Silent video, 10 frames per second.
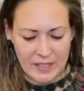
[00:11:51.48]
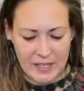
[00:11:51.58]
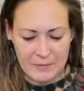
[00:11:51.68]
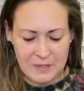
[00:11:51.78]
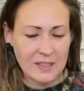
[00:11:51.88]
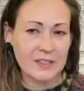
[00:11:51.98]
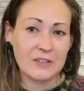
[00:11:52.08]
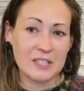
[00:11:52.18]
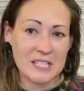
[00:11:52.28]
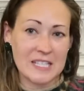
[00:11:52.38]
I'm telling you,
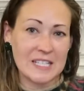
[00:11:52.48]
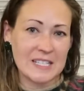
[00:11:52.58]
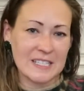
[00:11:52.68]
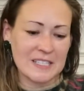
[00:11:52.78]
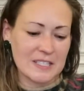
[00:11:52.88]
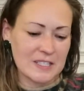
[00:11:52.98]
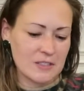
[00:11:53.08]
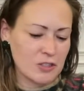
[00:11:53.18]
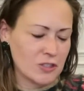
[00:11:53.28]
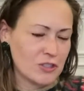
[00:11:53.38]
the key is
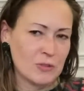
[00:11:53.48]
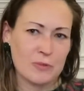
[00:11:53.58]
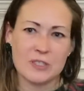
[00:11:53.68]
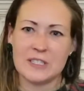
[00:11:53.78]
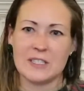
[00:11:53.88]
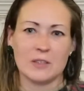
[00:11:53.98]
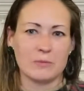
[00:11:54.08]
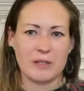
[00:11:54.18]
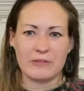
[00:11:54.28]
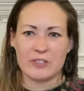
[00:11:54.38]
super detailed
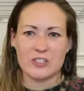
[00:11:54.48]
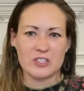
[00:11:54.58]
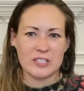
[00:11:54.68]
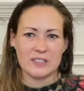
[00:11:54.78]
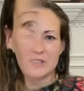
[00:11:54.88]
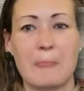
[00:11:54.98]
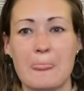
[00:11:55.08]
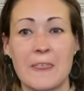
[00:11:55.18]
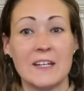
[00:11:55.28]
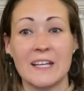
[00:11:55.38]
preference sheet.
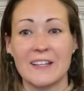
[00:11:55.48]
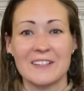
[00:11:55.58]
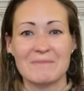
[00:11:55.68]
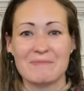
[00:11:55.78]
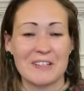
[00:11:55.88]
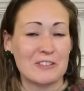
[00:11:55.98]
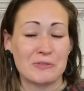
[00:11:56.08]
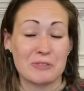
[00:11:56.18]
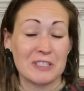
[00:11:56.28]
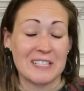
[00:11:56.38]
They nail it, they just
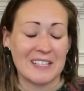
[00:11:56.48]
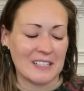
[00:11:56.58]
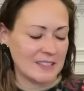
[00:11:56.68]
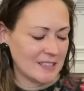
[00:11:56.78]
really nail it.